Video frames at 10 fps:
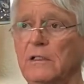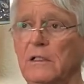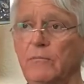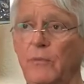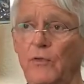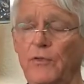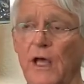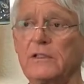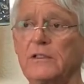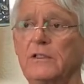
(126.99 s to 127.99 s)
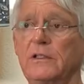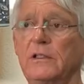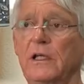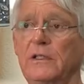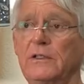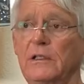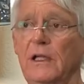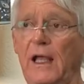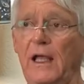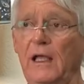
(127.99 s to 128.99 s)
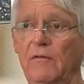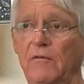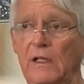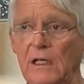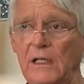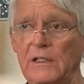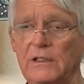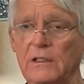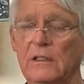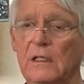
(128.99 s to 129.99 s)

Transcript: in both oxygenation and ventilation.